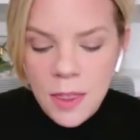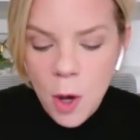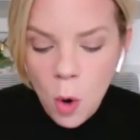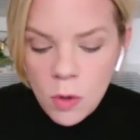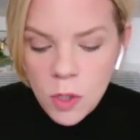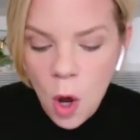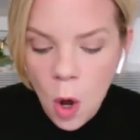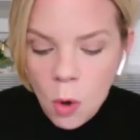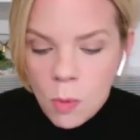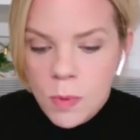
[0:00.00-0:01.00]
those
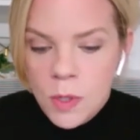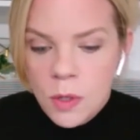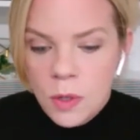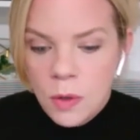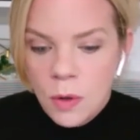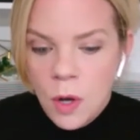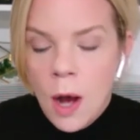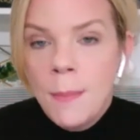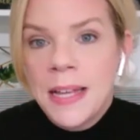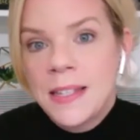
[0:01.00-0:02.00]
homes
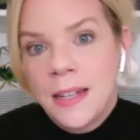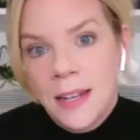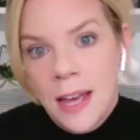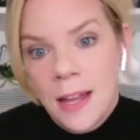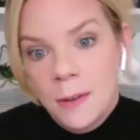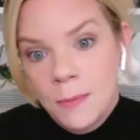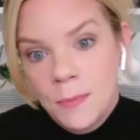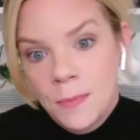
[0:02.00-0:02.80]
got messy again.